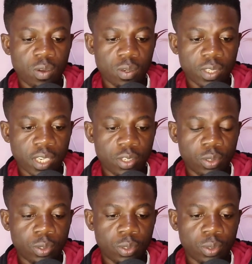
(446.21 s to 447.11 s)
contact
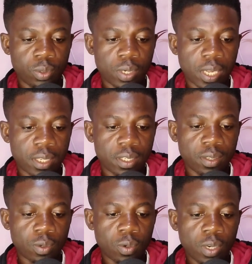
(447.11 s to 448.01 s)
you through that,
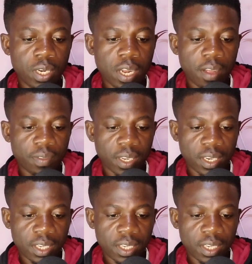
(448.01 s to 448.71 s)
including after